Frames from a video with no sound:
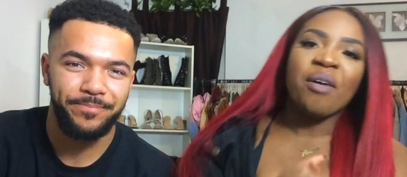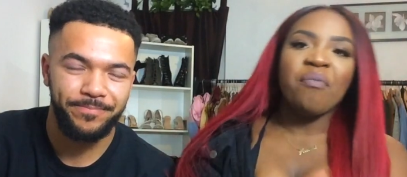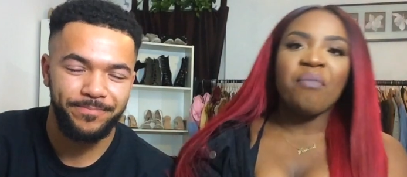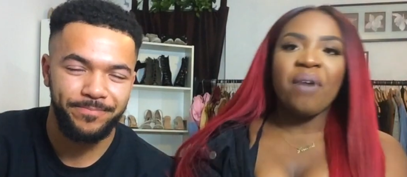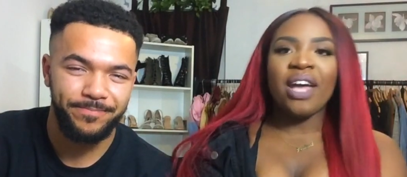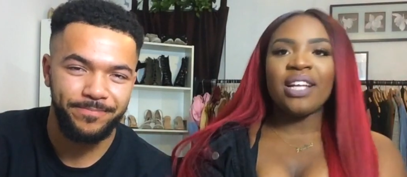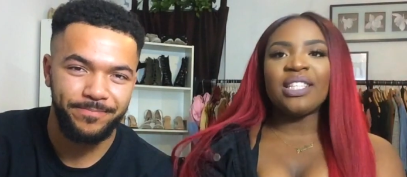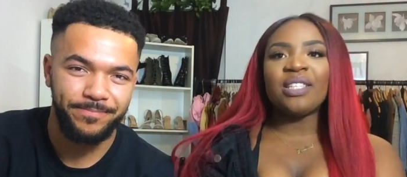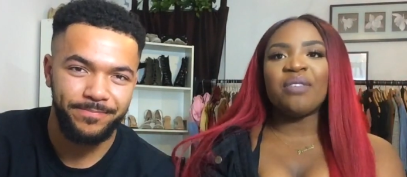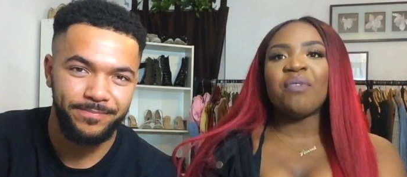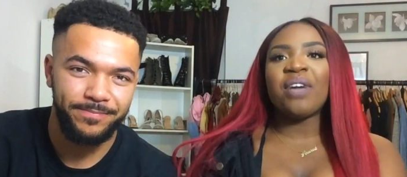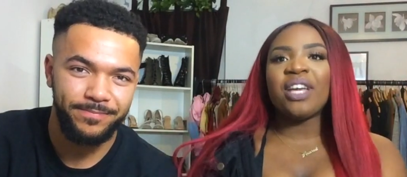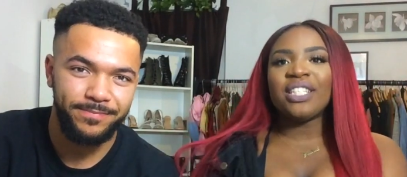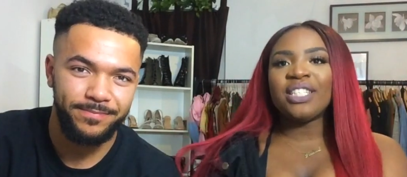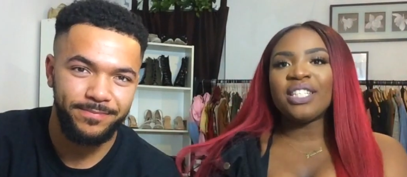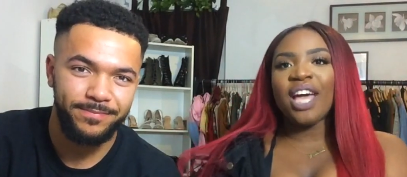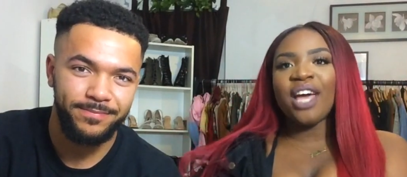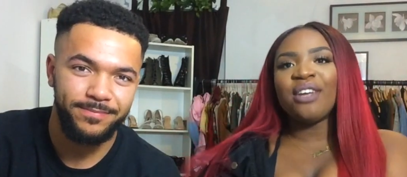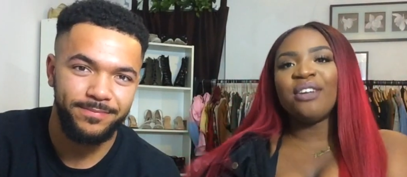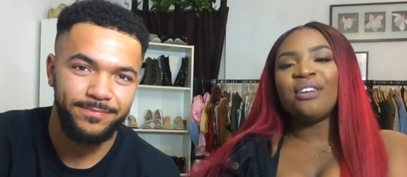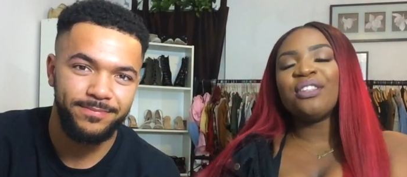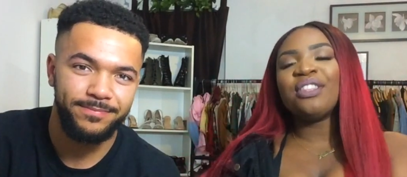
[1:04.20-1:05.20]
Speaker 1: welcome back to my
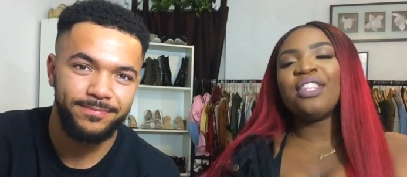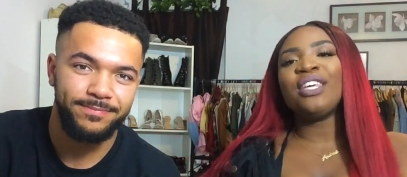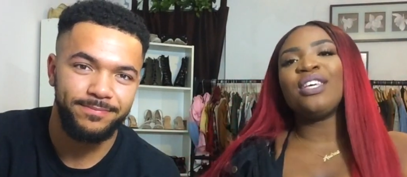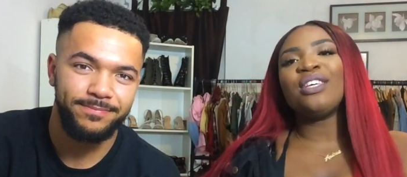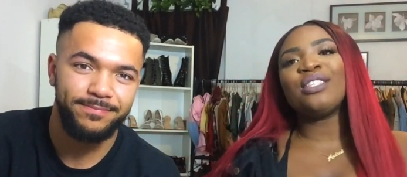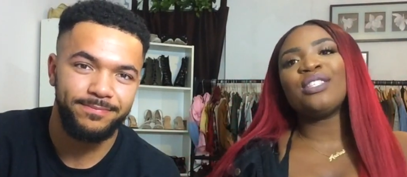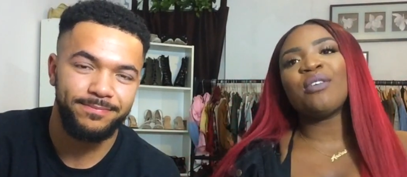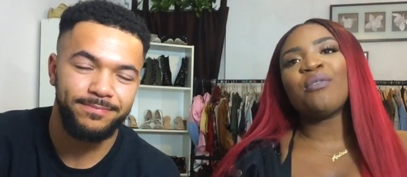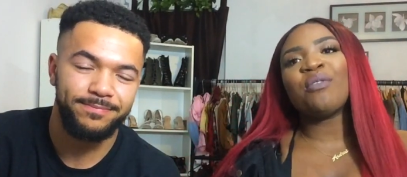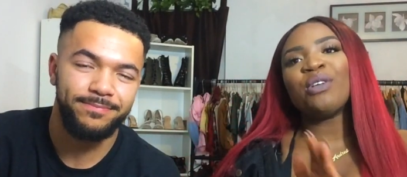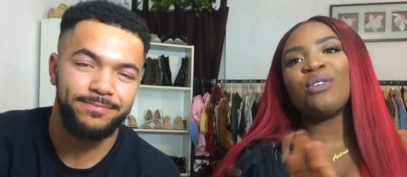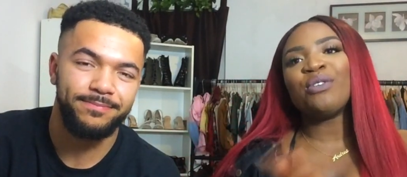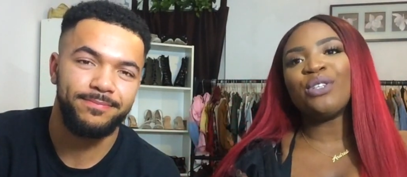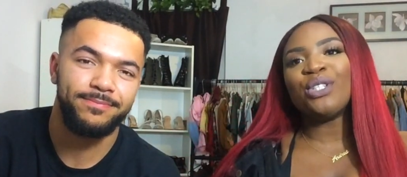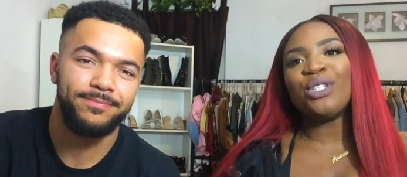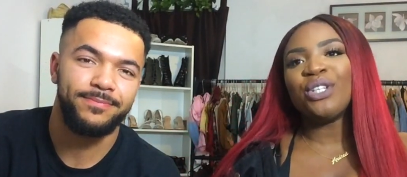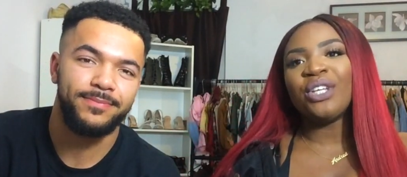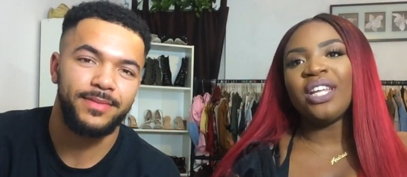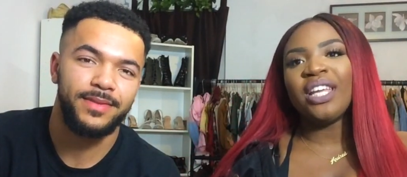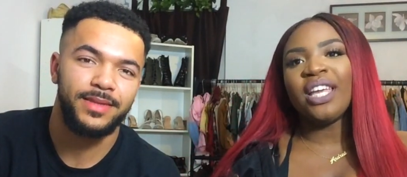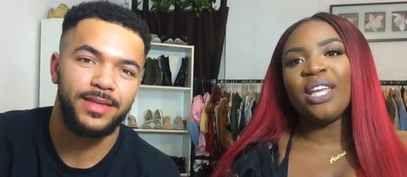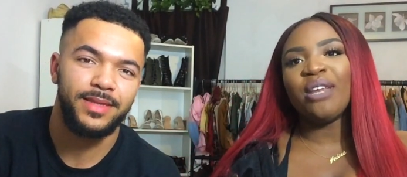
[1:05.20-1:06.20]
channel. Thank you so much for
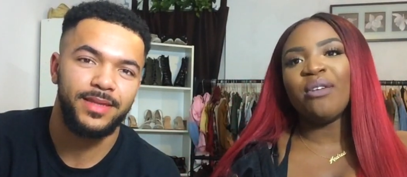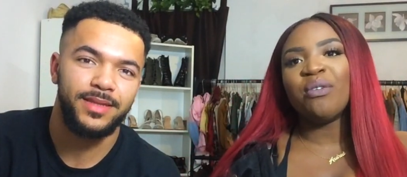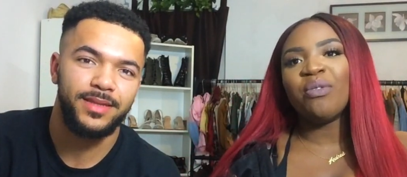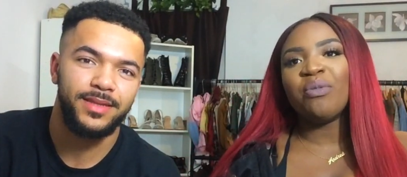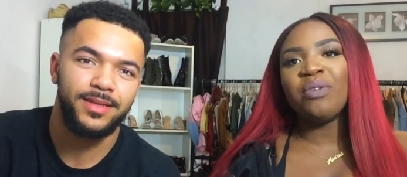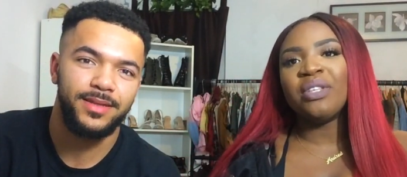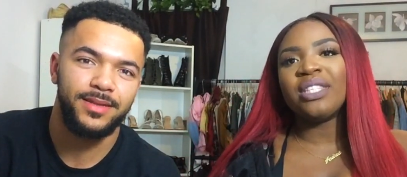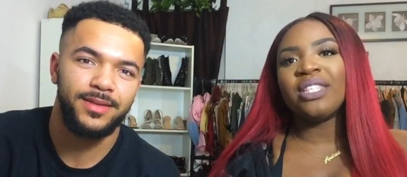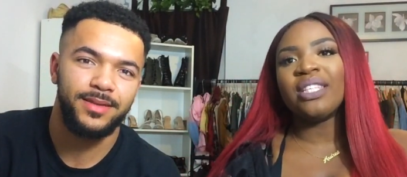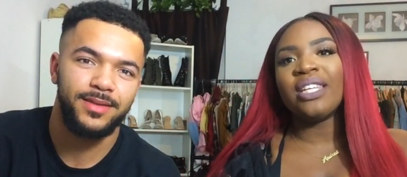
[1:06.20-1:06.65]
tuning in with me